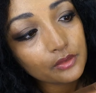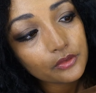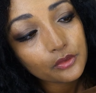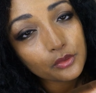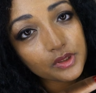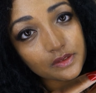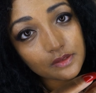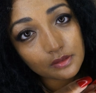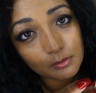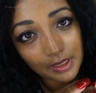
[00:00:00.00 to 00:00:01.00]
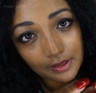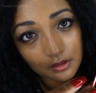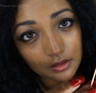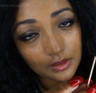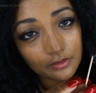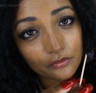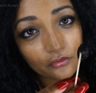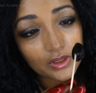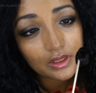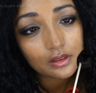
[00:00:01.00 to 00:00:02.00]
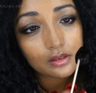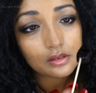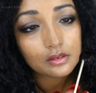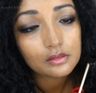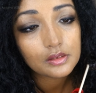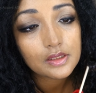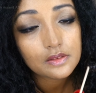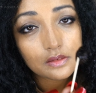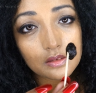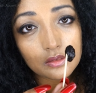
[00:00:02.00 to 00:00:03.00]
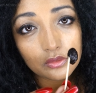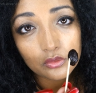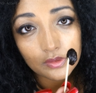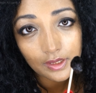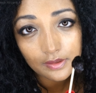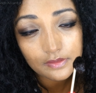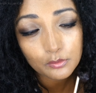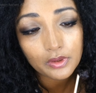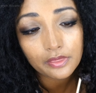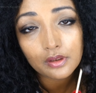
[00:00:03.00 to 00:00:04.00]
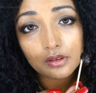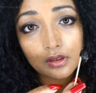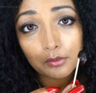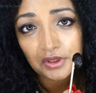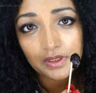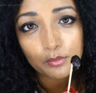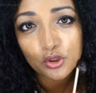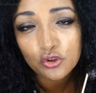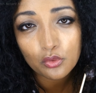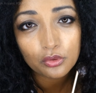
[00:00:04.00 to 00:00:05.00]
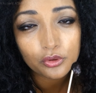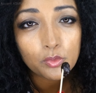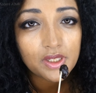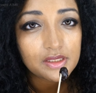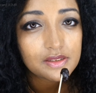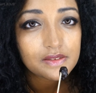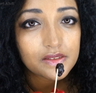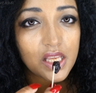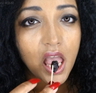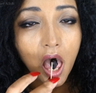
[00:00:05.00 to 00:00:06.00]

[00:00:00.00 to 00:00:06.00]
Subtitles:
So this is a black olive, and it's nice with pretty much all the wines.